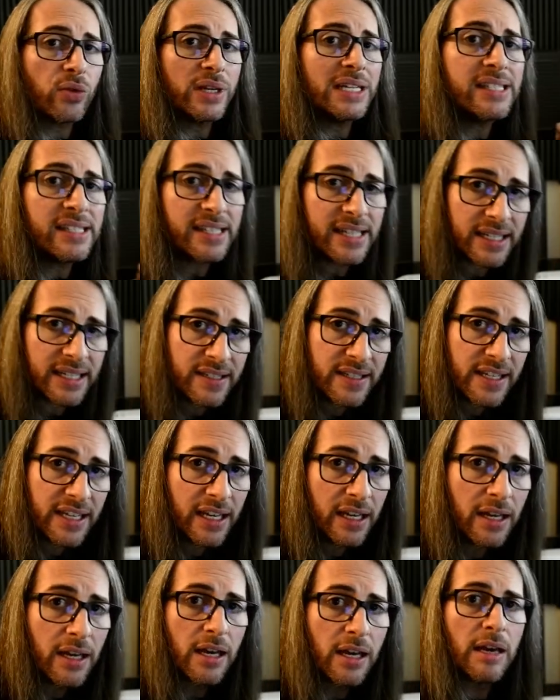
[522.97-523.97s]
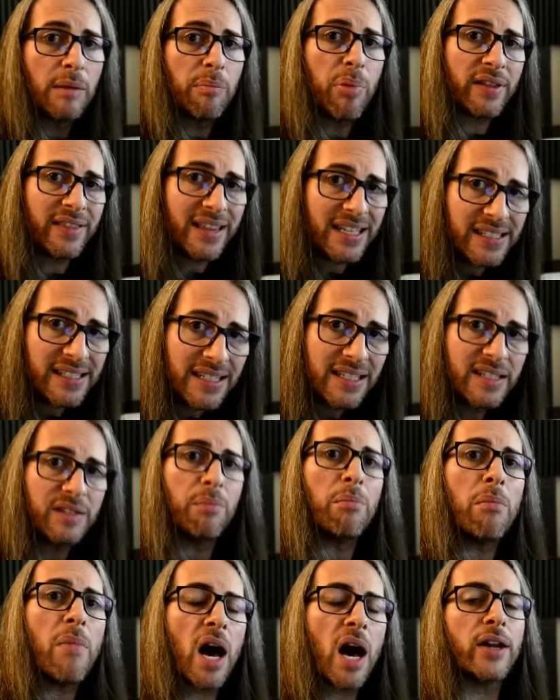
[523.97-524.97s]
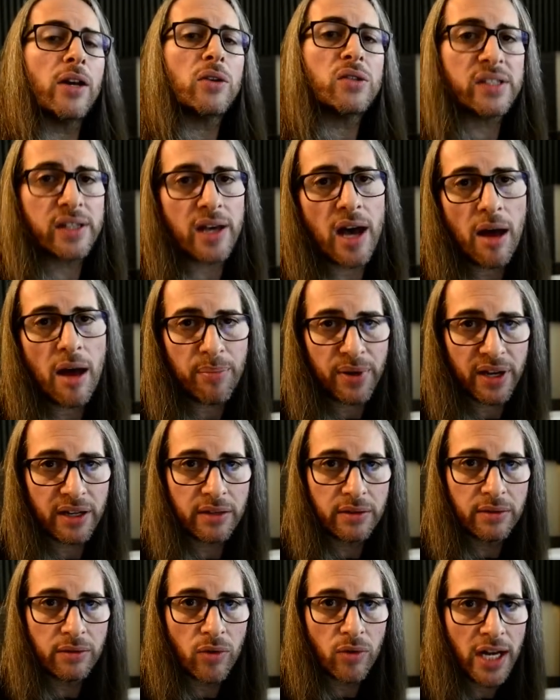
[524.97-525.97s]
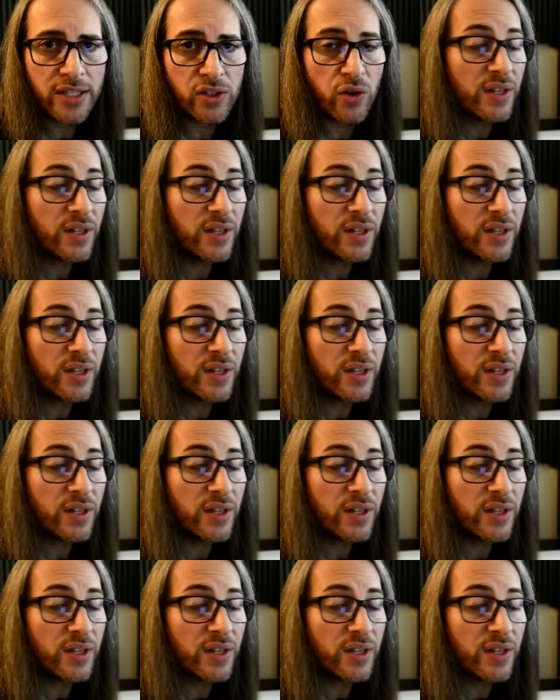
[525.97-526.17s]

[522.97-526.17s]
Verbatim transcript: 360, but this is monoscopic, right?